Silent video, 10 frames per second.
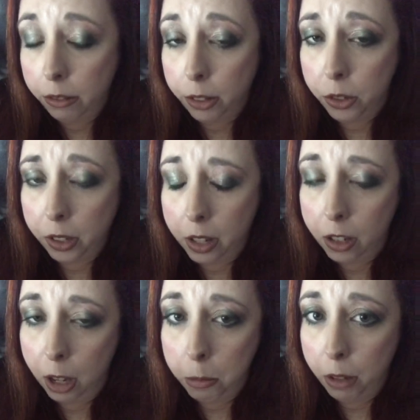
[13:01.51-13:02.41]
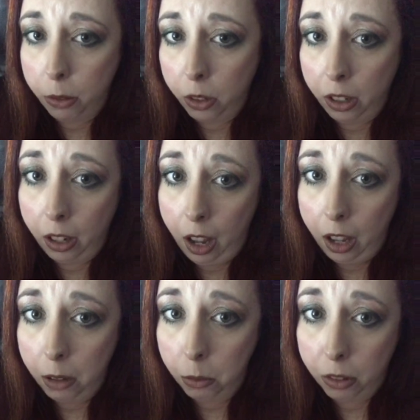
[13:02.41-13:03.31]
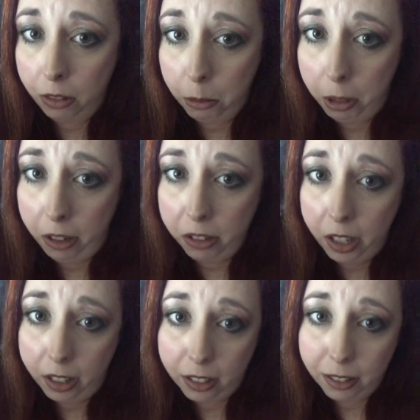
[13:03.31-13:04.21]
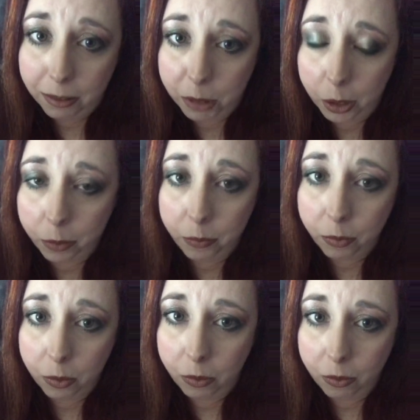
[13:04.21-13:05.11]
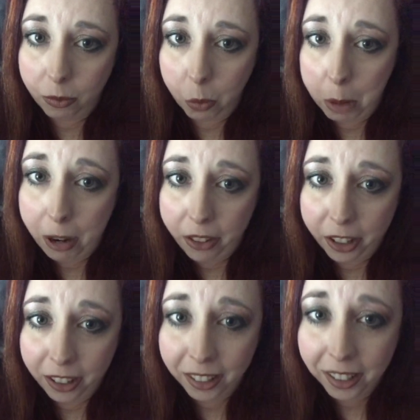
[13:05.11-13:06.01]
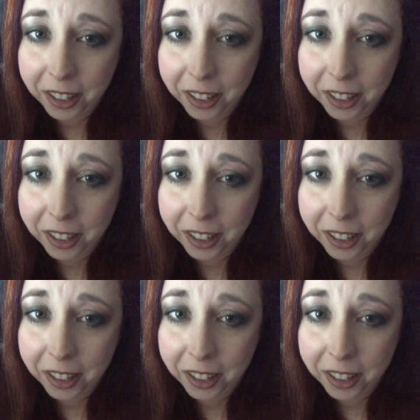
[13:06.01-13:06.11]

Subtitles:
They're just going to dump me for a guy with a bigger dick, so why bother?